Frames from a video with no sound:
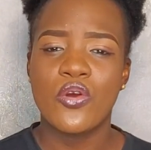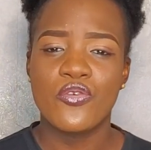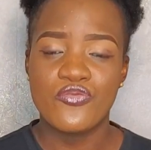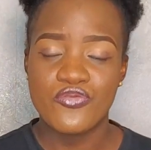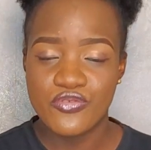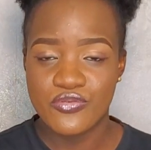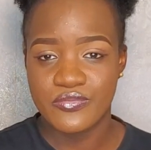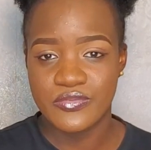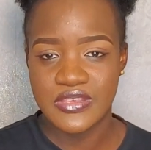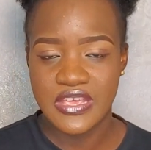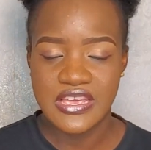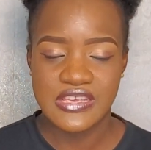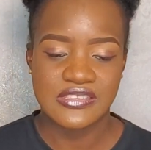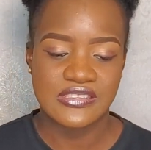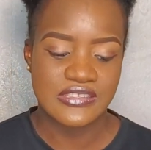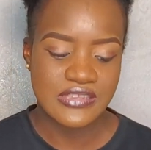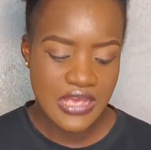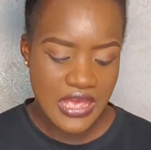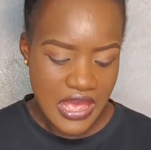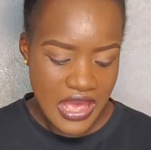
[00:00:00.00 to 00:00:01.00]
Room.
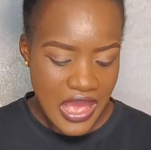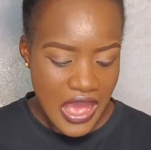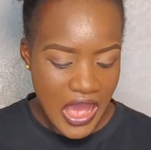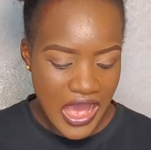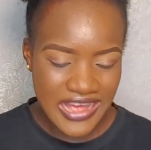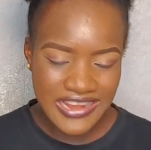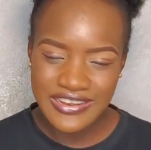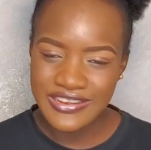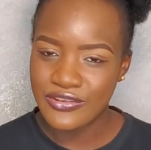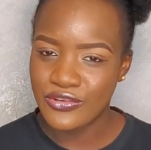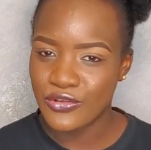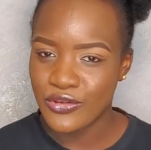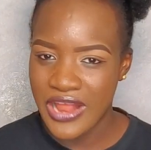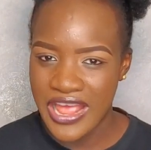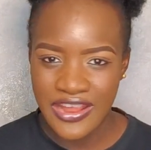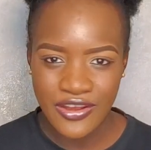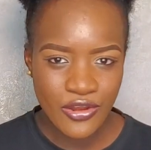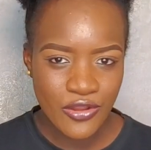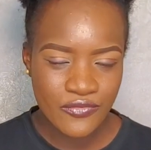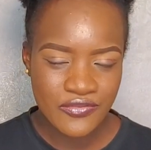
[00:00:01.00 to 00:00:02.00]
Yes, I
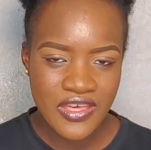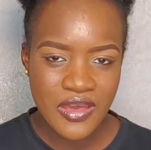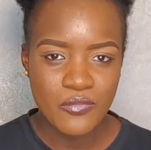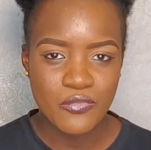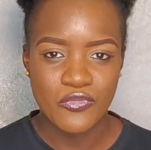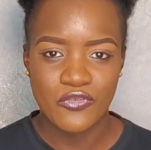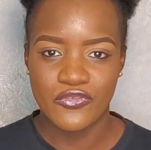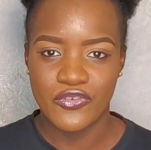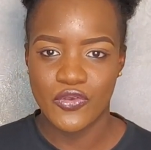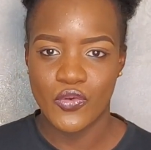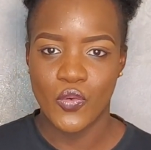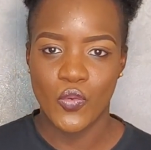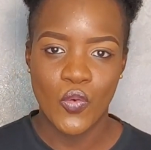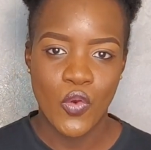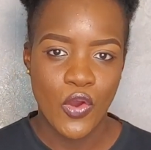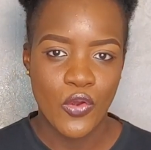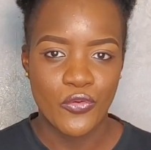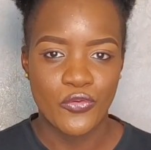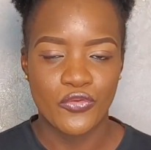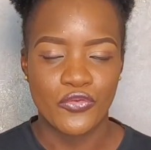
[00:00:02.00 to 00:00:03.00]
love that movie,
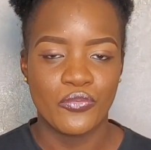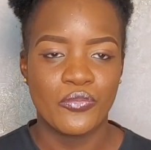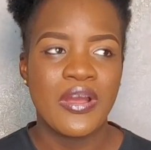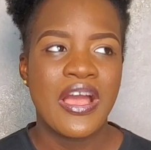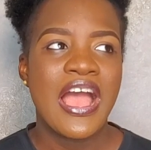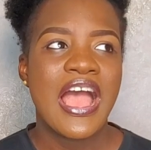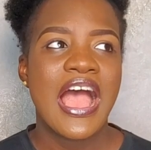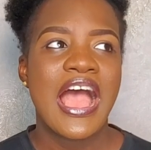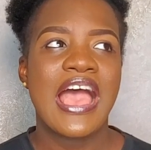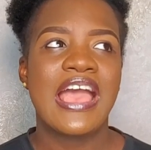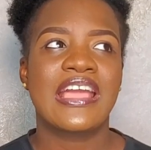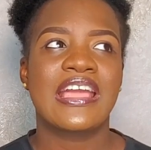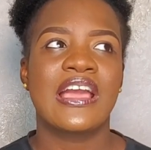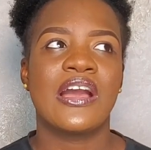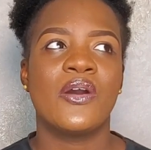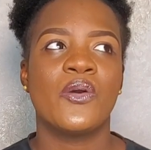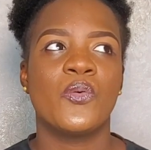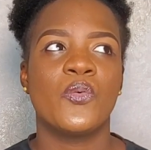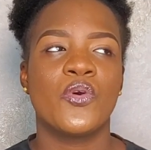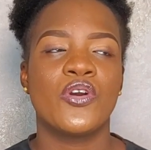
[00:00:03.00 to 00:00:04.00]
War Room. I
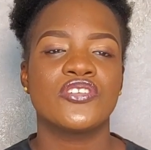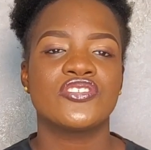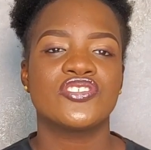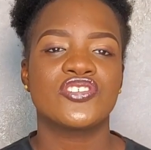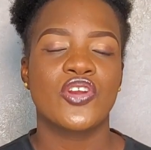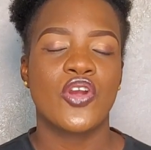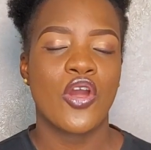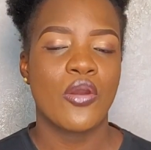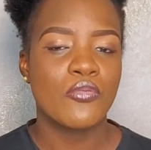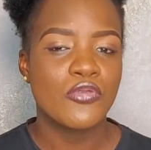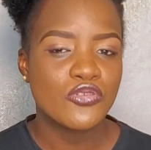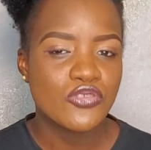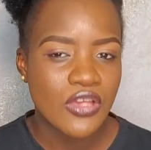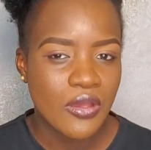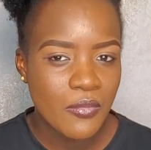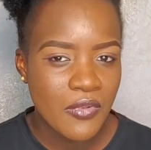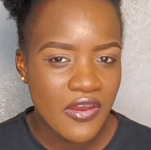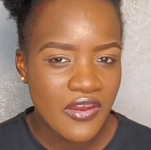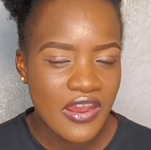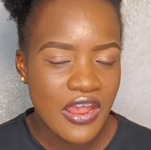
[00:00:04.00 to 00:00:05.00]
can watch Coming
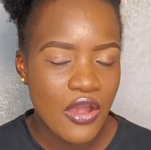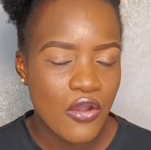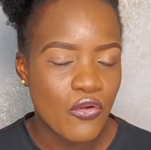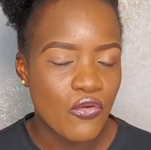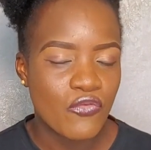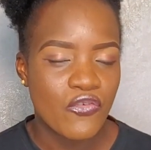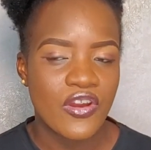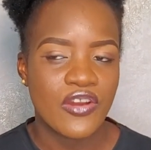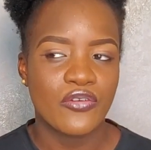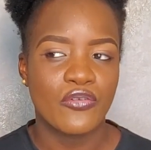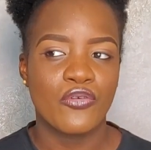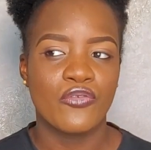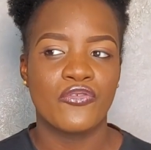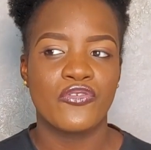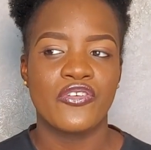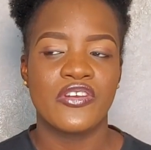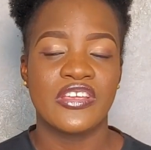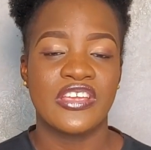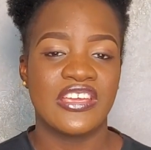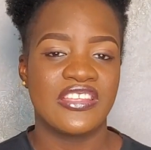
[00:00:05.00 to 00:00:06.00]
to America over and
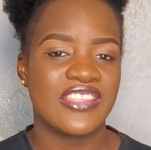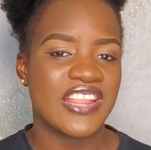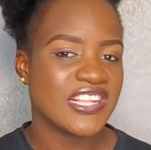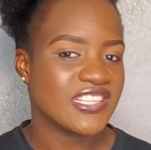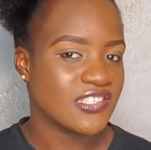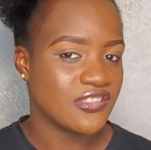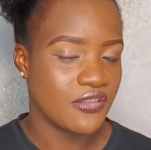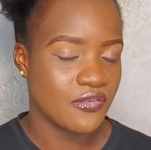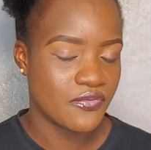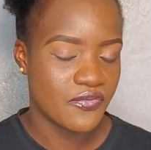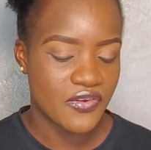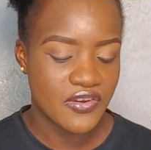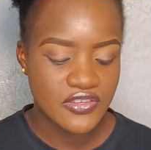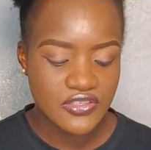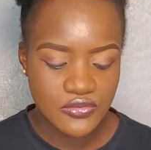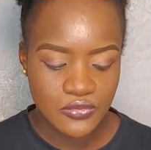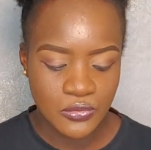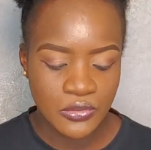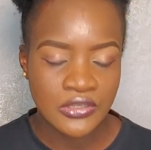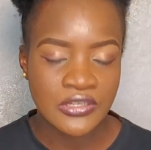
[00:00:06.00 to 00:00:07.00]
over again. That is the
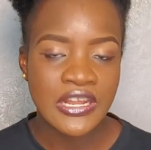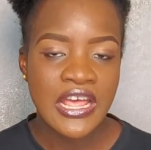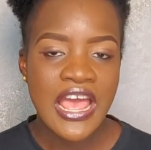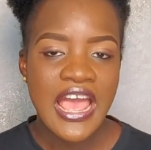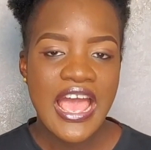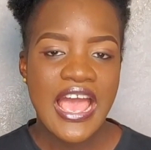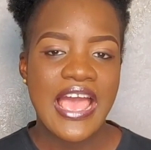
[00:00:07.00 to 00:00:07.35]
first one.